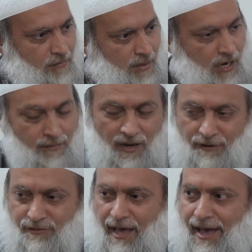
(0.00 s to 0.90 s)
But
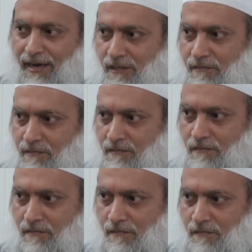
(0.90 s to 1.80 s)
above that,
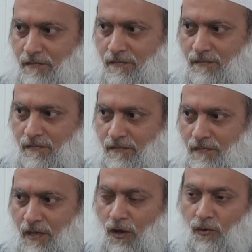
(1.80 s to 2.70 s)

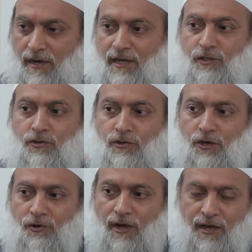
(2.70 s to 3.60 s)
a witness to the
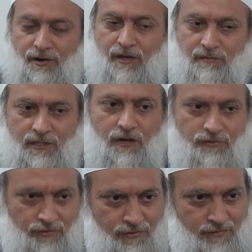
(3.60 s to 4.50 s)
Creator himself.